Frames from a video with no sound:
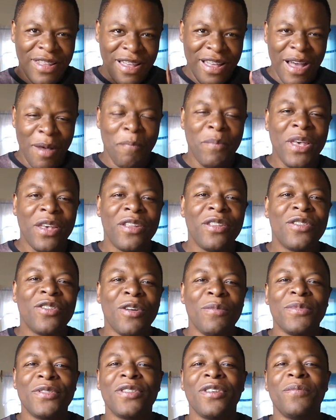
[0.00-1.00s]
a big
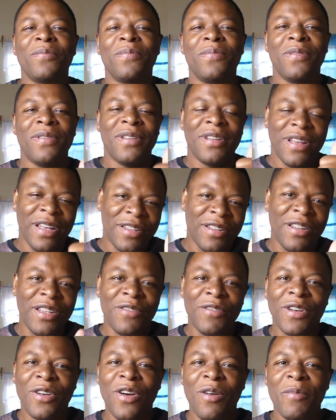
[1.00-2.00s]
thumbs up and
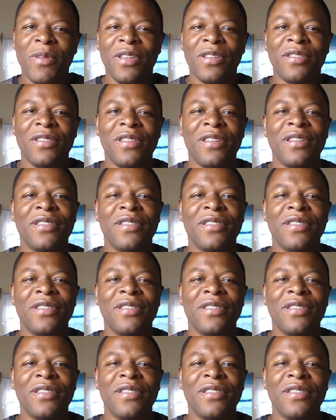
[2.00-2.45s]
leave a comment.